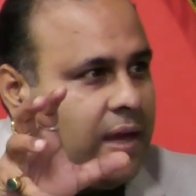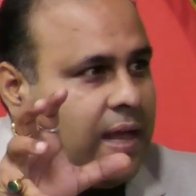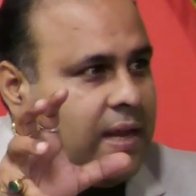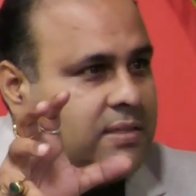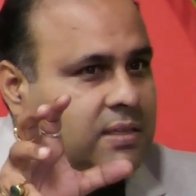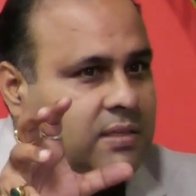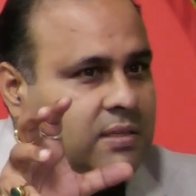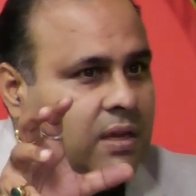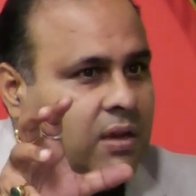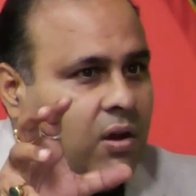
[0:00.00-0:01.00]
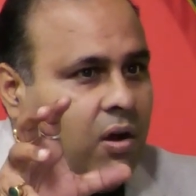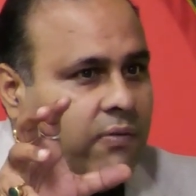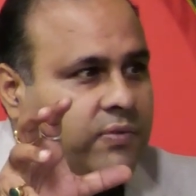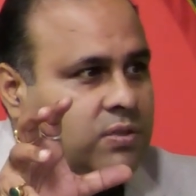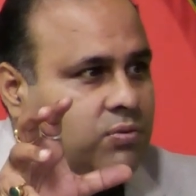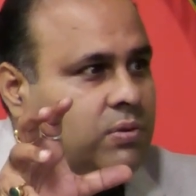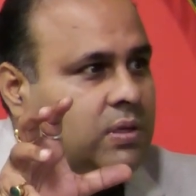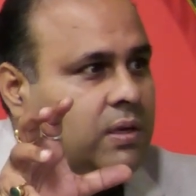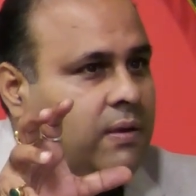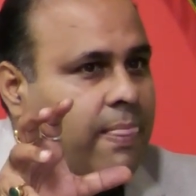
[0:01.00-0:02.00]
analysis of the
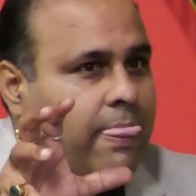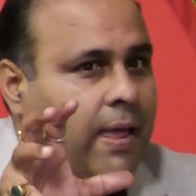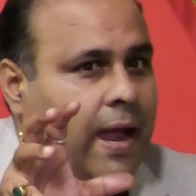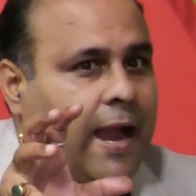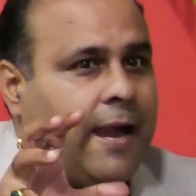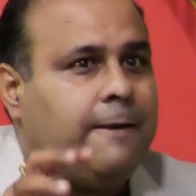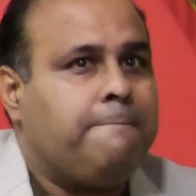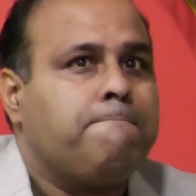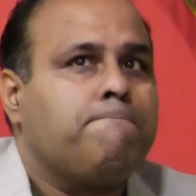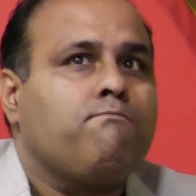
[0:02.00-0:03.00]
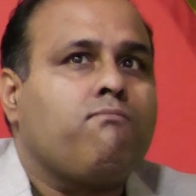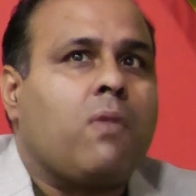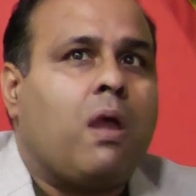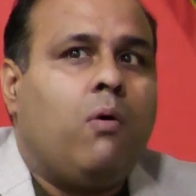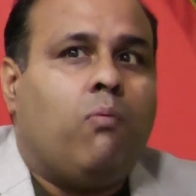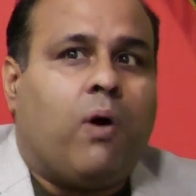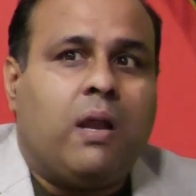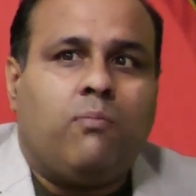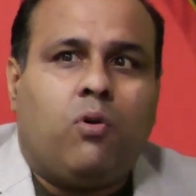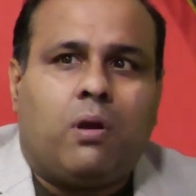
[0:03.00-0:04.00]
student. And
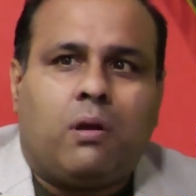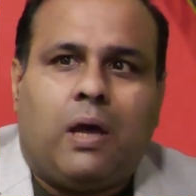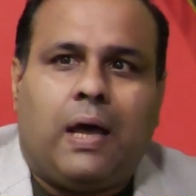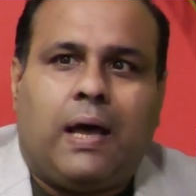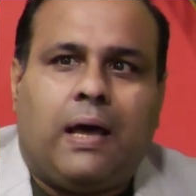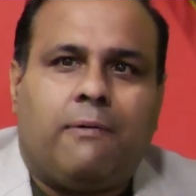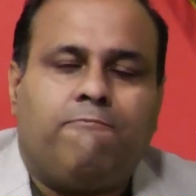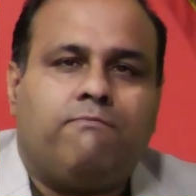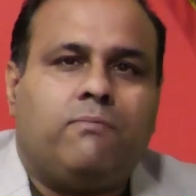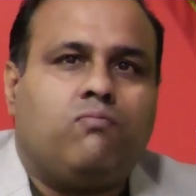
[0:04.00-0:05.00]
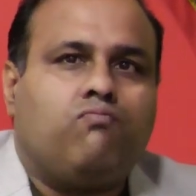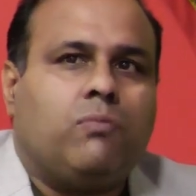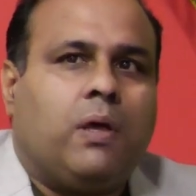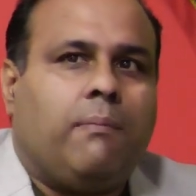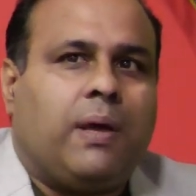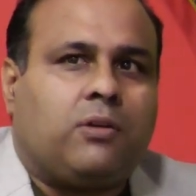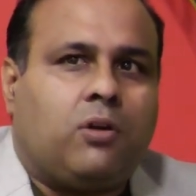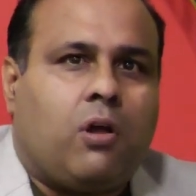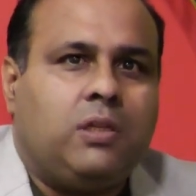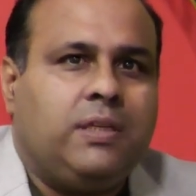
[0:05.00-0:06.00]
one more
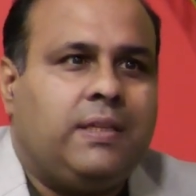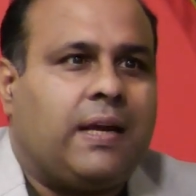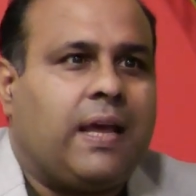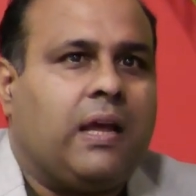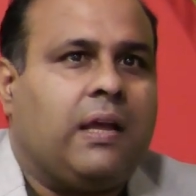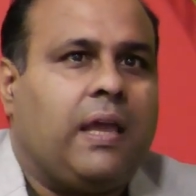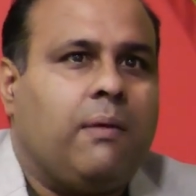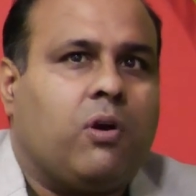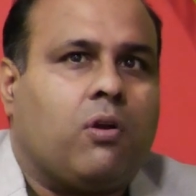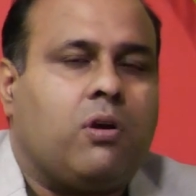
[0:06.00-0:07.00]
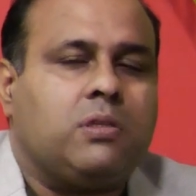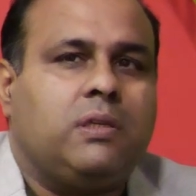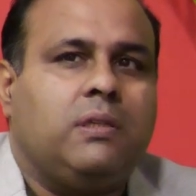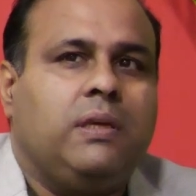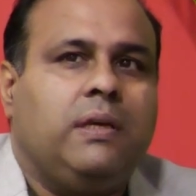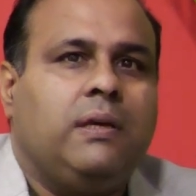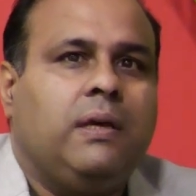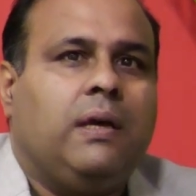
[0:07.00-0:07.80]
methodology that I came across in the